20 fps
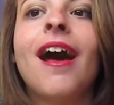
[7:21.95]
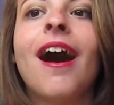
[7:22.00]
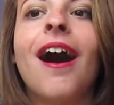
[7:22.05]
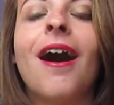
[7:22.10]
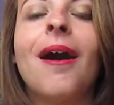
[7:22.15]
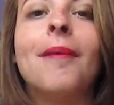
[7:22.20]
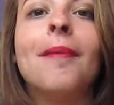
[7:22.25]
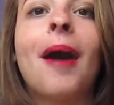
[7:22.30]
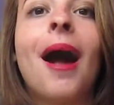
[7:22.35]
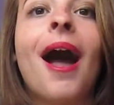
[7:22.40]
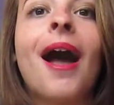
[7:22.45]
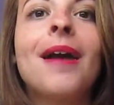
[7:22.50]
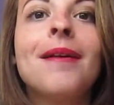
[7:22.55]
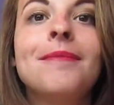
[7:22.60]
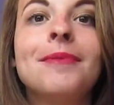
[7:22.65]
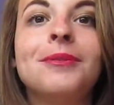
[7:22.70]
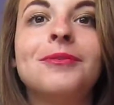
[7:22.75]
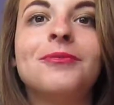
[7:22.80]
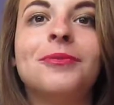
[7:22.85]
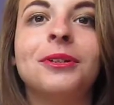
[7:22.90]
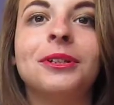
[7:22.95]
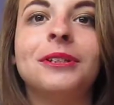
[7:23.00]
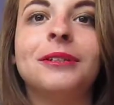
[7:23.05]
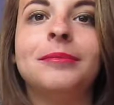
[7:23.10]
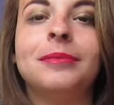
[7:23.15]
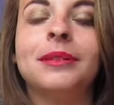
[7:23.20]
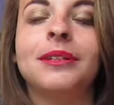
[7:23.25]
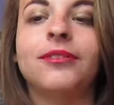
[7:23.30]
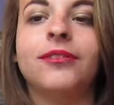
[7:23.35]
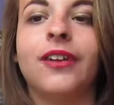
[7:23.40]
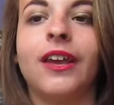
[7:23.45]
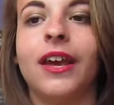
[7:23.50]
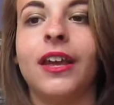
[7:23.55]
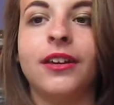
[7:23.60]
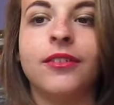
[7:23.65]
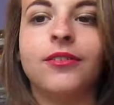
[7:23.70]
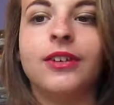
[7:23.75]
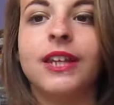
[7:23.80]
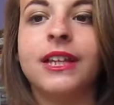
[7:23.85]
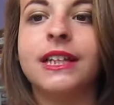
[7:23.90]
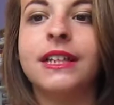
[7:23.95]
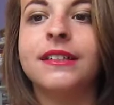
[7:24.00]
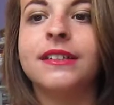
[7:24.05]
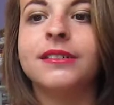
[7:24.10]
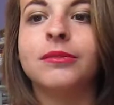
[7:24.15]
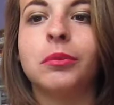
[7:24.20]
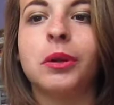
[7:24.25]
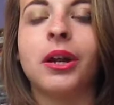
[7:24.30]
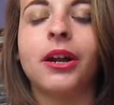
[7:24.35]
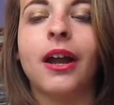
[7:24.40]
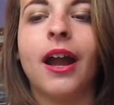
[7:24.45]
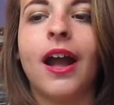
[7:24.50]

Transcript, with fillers: Um, I am a really big fan of Nenia's work.